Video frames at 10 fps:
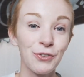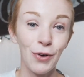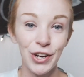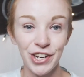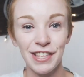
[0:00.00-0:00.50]
much for
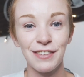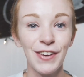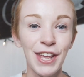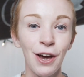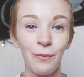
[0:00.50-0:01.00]
watching this
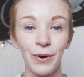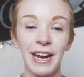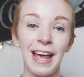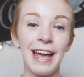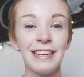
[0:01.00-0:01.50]
video. We're
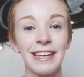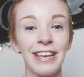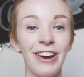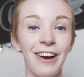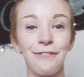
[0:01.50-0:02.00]
gonna end it
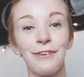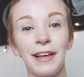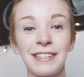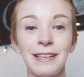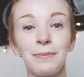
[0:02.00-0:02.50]
here. If you
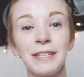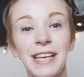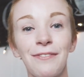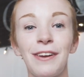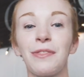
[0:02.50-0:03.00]
liked it, please
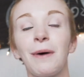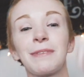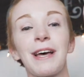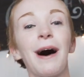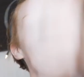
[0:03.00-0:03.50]
give it a
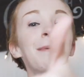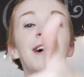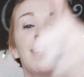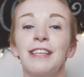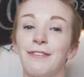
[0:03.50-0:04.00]
thumbs up.
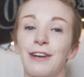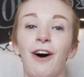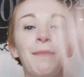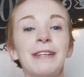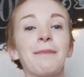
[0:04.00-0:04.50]
Leave a
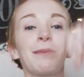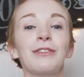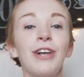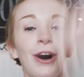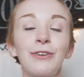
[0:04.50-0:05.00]
comment down
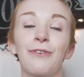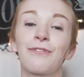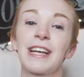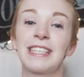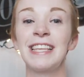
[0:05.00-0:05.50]
below. Don't
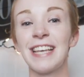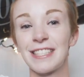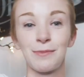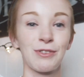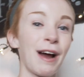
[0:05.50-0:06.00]
forget to hit
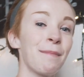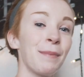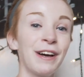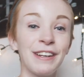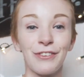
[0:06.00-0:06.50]
that subscribe
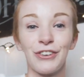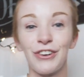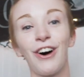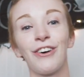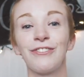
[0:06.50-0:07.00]
button if you're
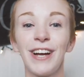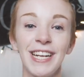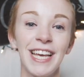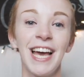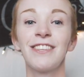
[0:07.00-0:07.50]
not
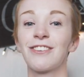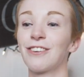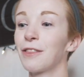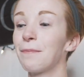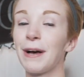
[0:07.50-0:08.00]
already.
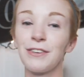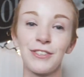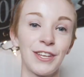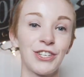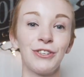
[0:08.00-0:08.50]
Turn on the bell
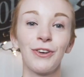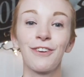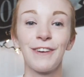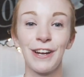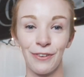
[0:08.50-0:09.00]
so that you're
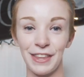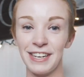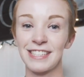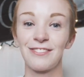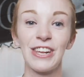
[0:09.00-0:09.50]
notified when the
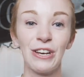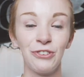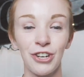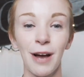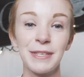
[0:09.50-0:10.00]
next video
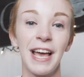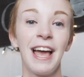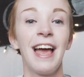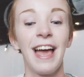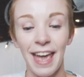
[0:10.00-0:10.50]
drops.
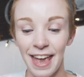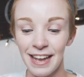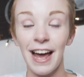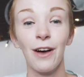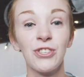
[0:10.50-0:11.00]

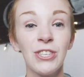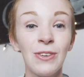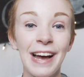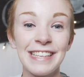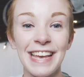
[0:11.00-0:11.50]
And I'll see
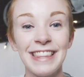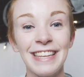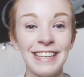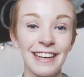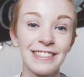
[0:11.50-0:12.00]
you guys in
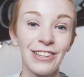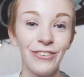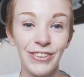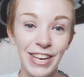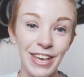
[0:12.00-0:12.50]
the next
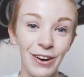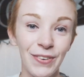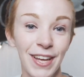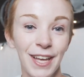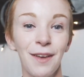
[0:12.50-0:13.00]

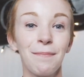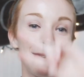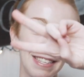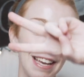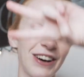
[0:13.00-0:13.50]
video.
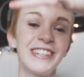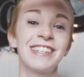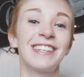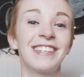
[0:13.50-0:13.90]
Peace out.